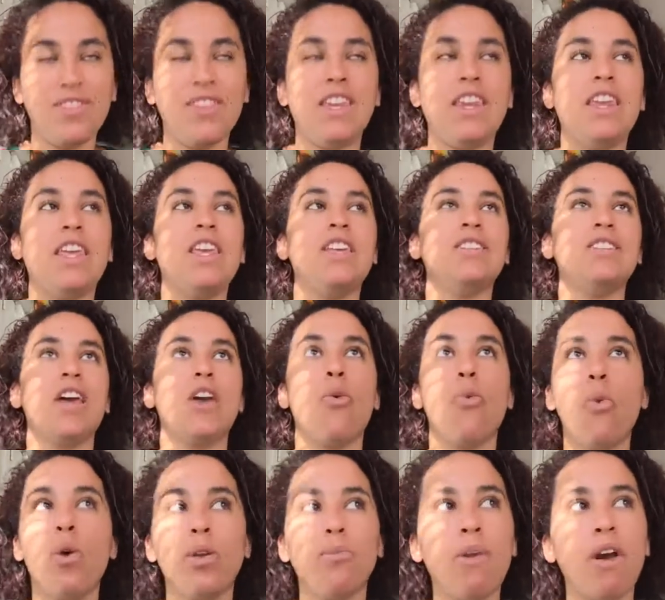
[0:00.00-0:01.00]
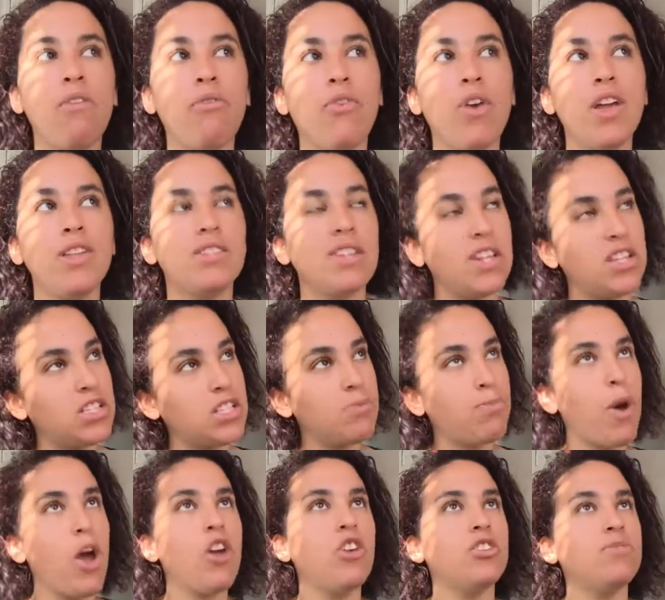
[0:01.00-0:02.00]
And he's like one of my friends that
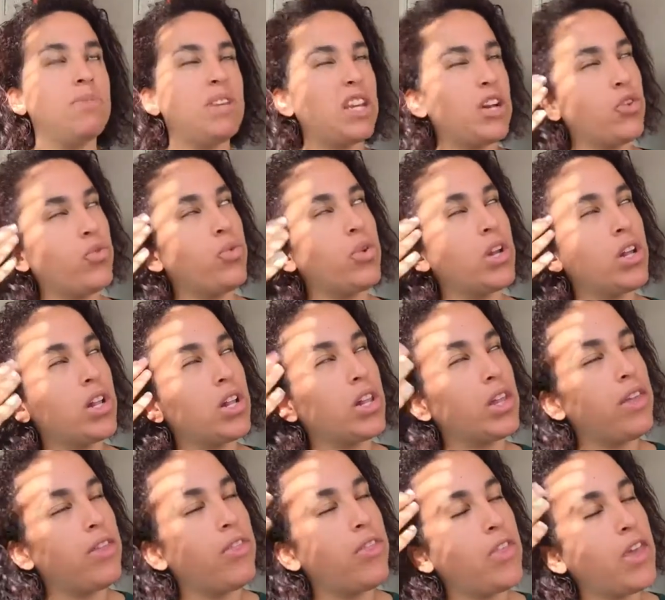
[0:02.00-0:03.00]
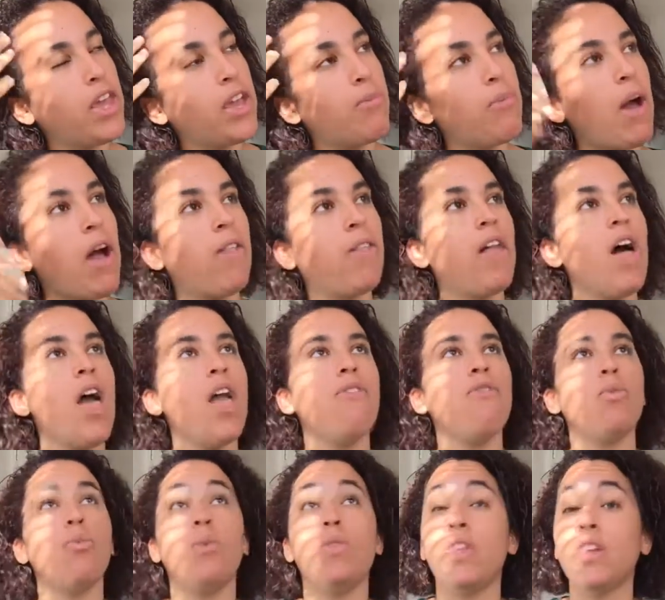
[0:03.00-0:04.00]
inspires me to critically think about life.
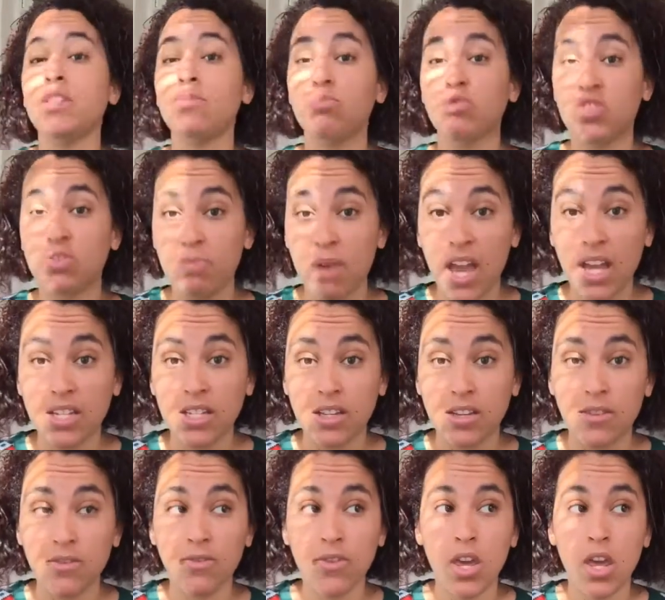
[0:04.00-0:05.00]
And with his perspective,